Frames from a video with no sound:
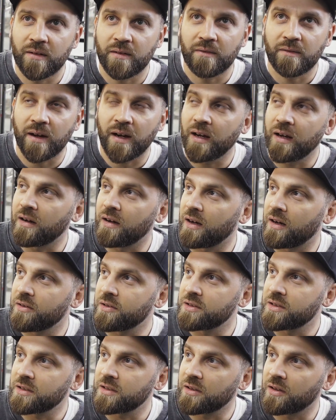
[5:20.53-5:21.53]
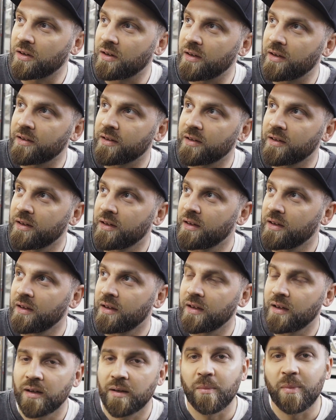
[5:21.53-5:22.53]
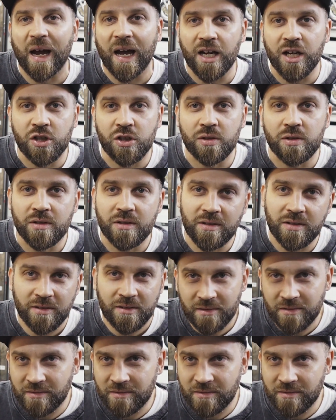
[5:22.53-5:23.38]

how is it called? Brandschutz.